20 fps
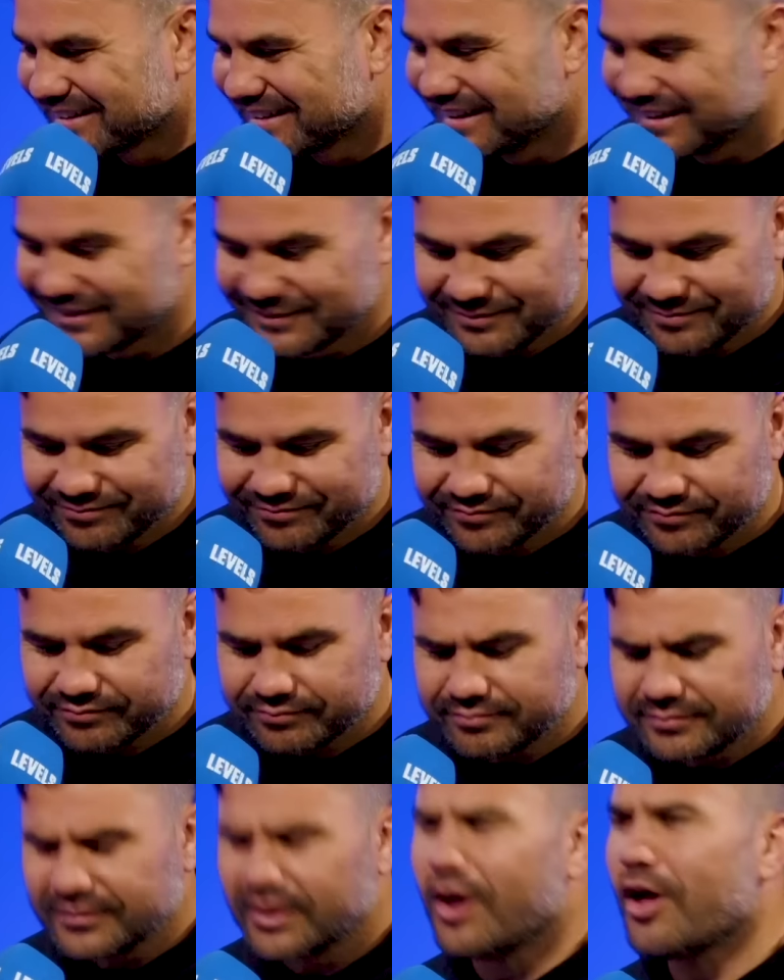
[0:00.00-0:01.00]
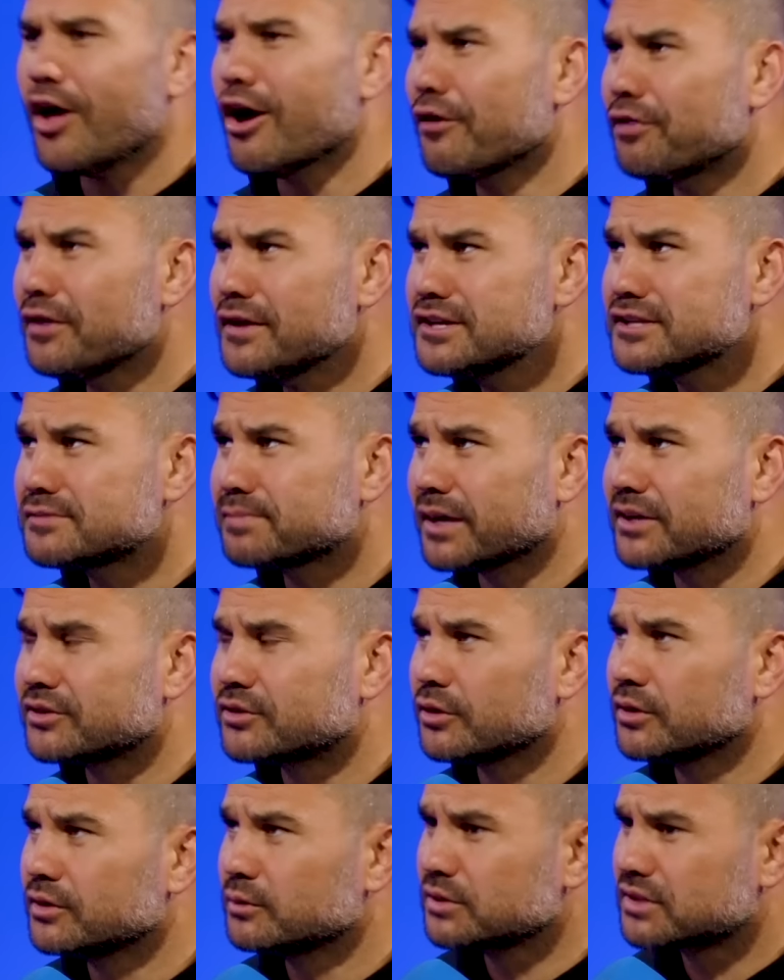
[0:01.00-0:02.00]
Yeah. I think he's played
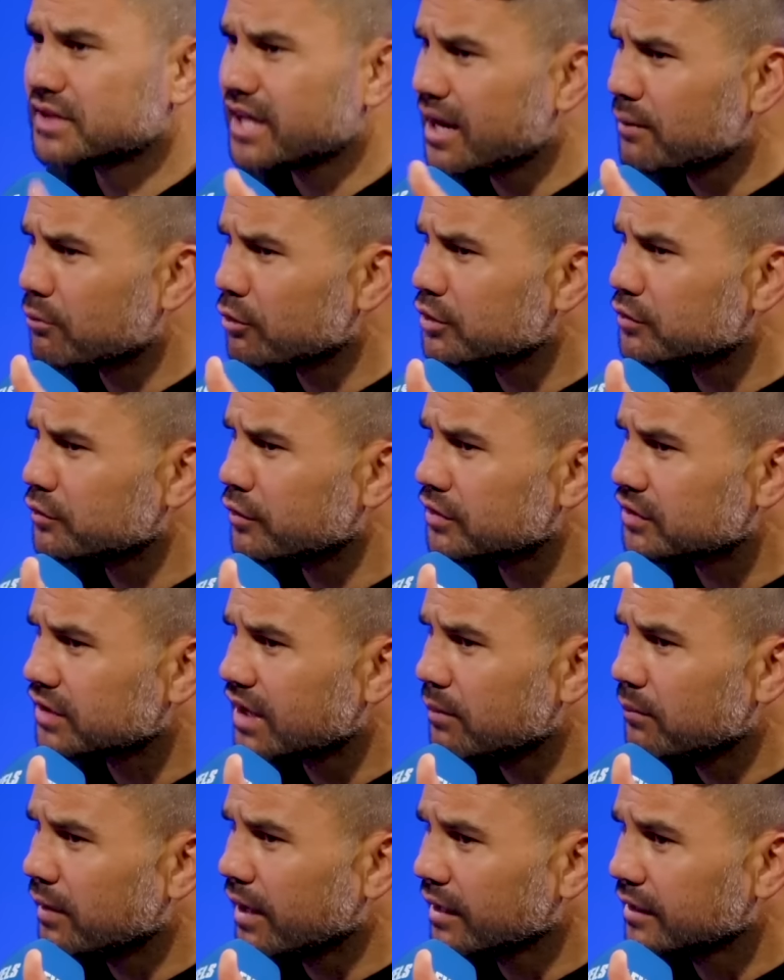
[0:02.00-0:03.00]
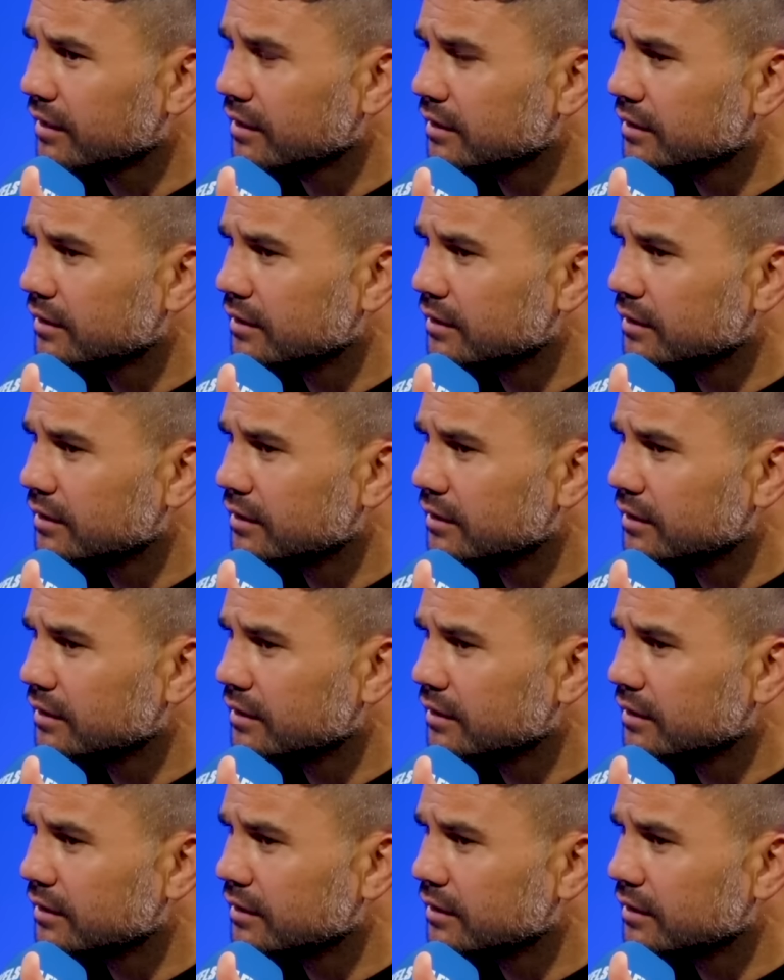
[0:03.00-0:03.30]
two. Was Canberra his first game back?